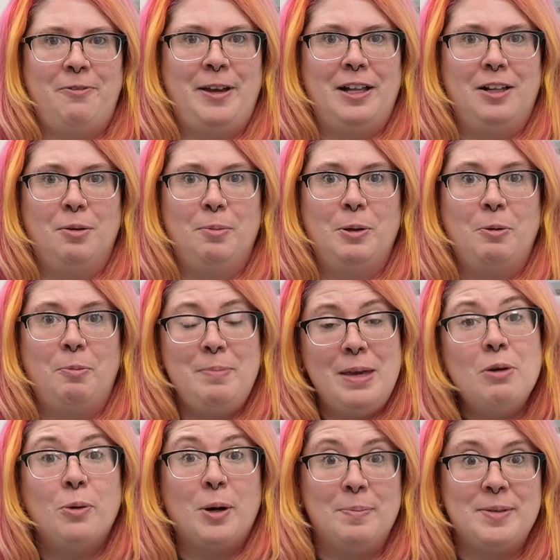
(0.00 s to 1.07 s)
available
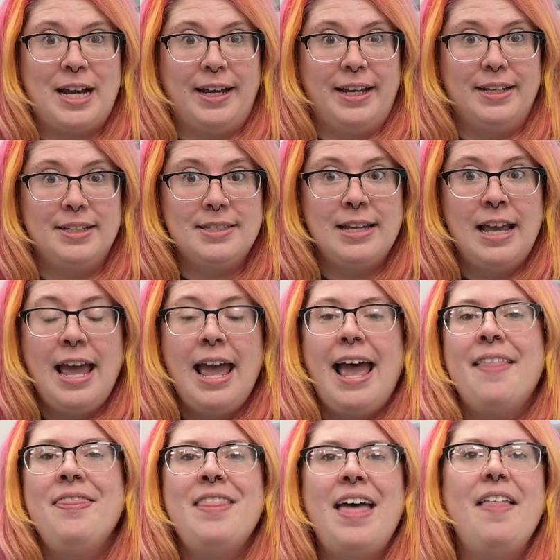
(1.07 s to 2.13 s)
mealworm diets,
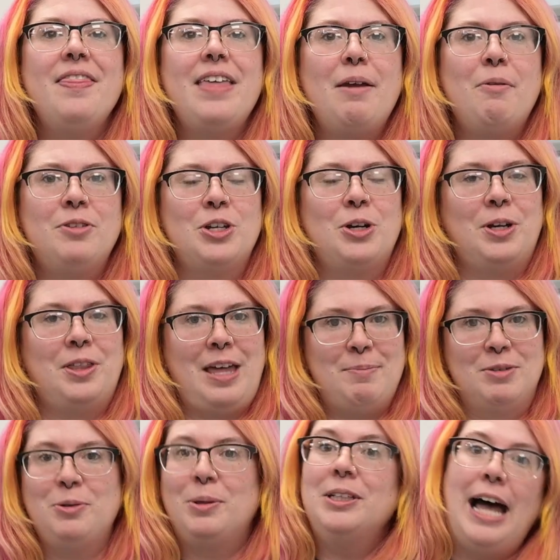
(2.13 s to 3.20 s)
and then they took
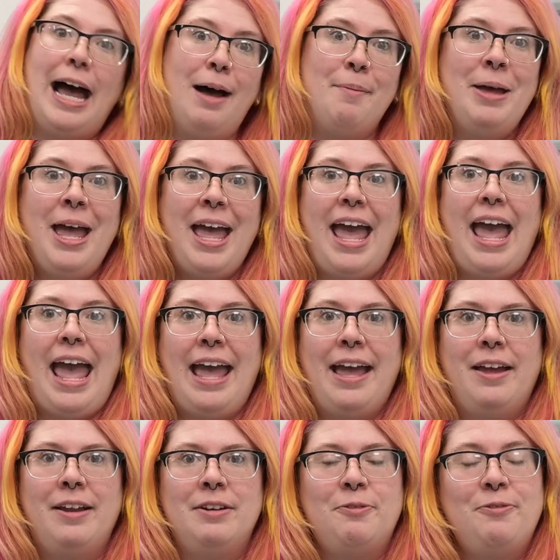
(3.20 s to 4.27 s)
them to a lab
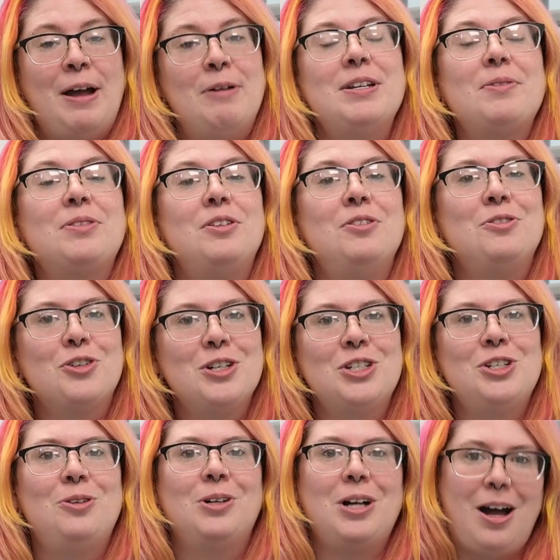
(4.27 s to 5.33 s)
and found out the
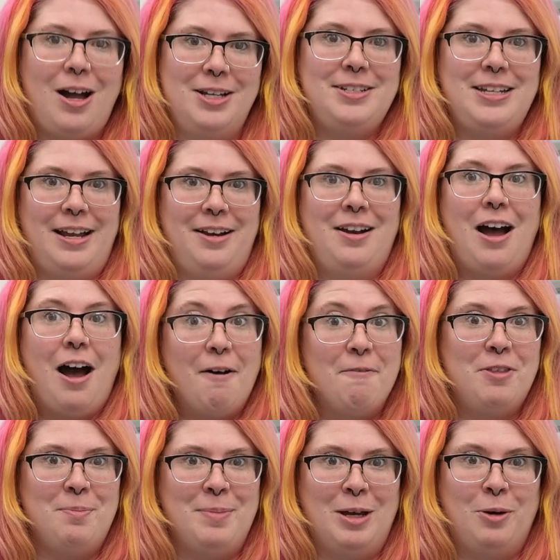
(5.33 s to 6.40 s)
nutritional content
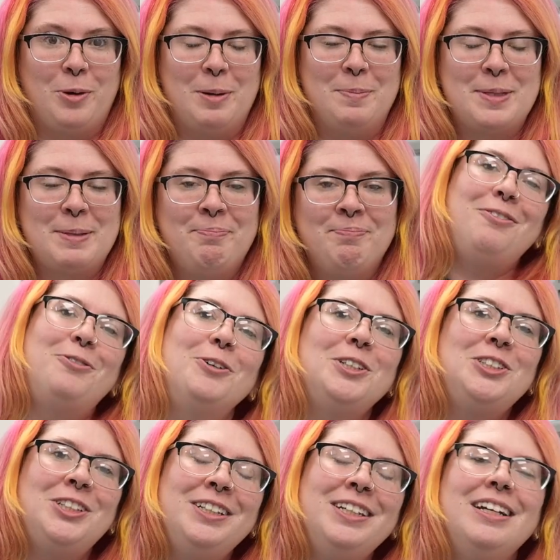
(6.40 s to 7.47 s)
of the mealworms.
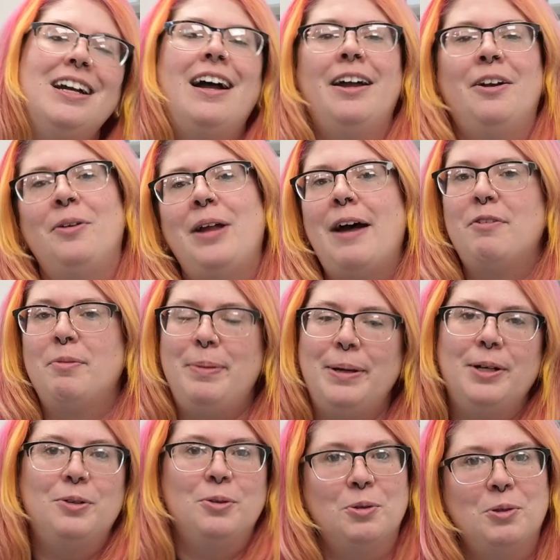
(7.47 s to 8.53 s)
Unfortunately, I don't have a
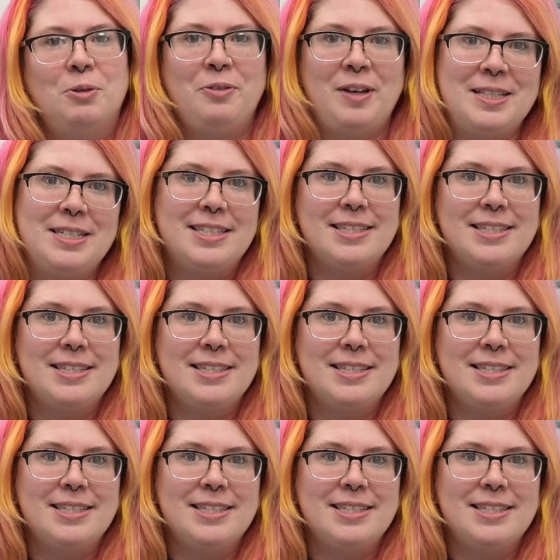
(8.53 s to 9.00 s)
big, cool, fancy